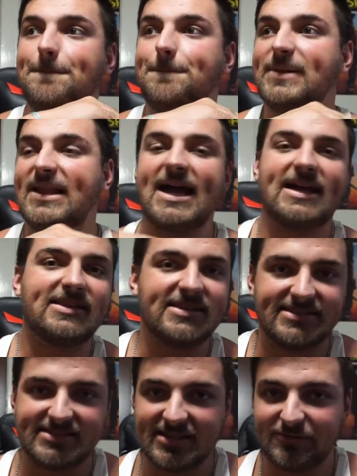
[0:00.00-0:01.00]

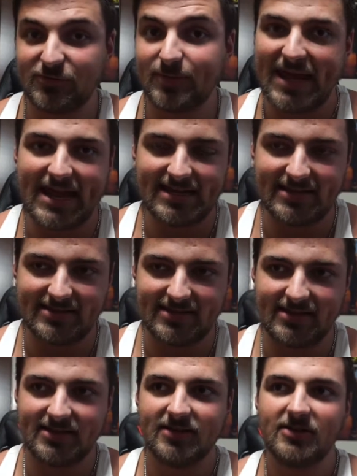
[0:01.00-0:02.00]
blacklisted from
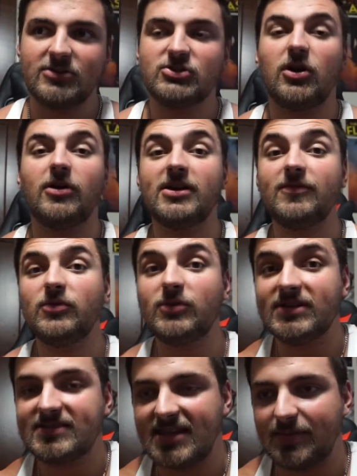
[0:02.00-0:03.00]
anything. So I'll give you an
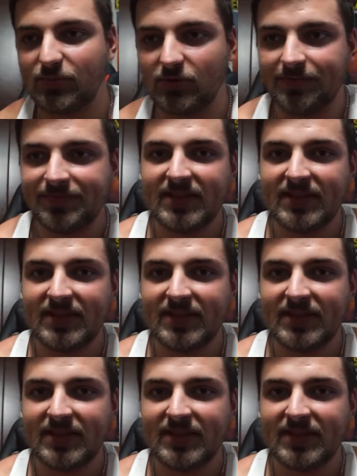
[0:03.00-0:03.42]
example.